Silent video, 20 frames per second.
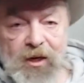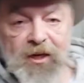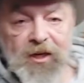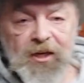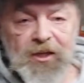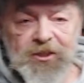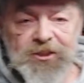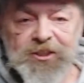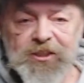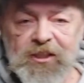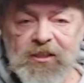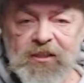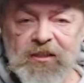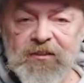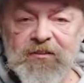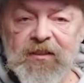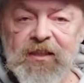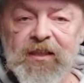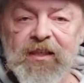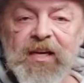But here's another
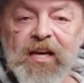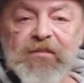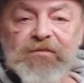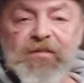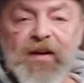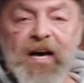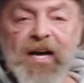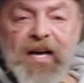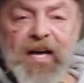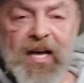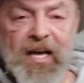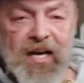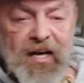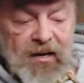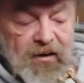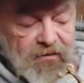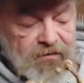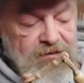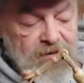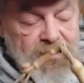thing. If I
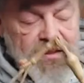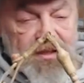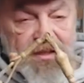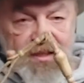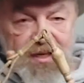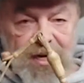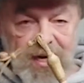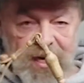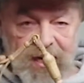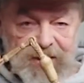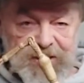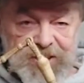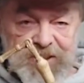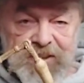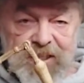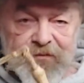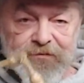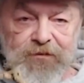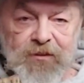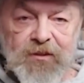have a
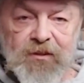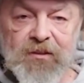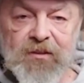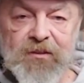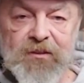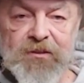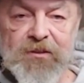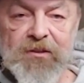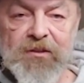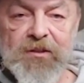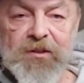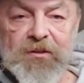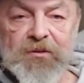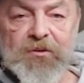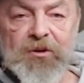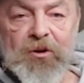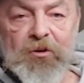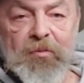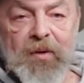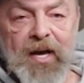stiffer
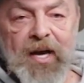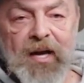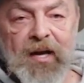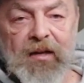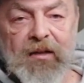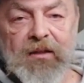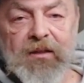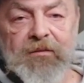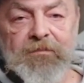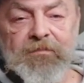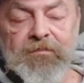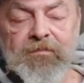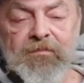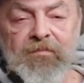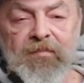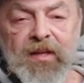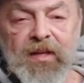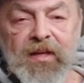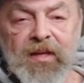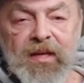romal
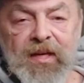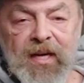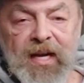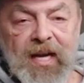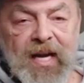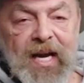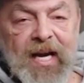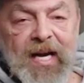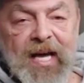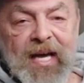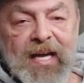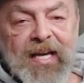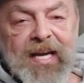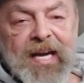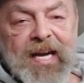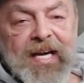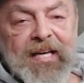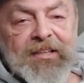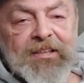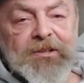and I
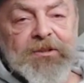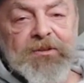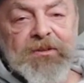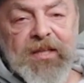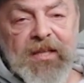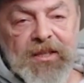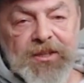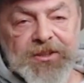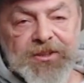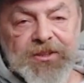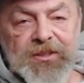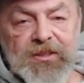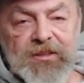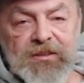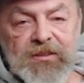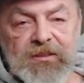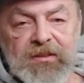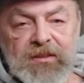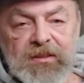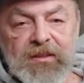can't do this
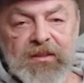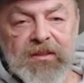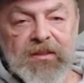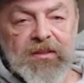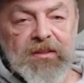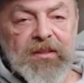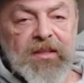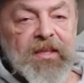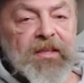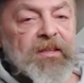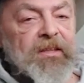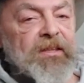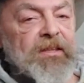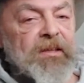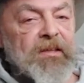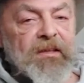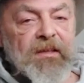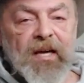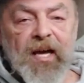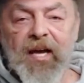in
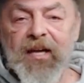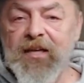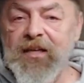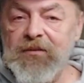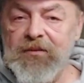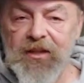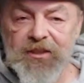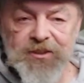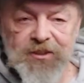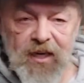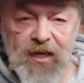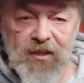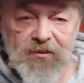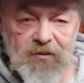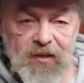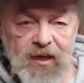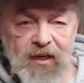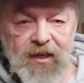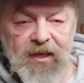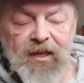an AQHA
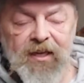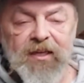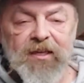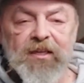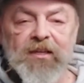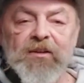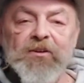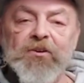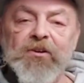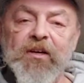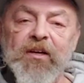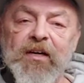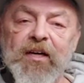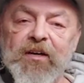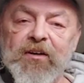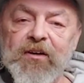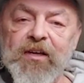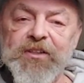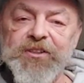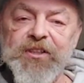reining or an
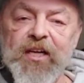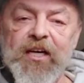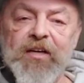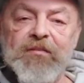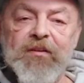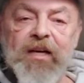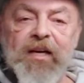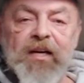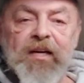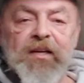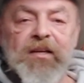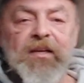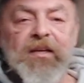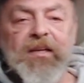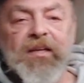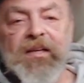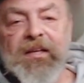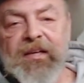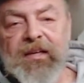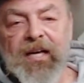NRHA reining,
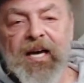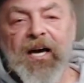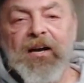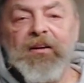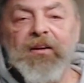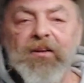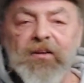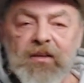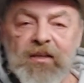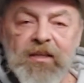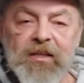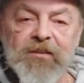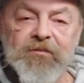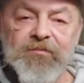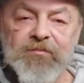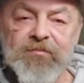now look,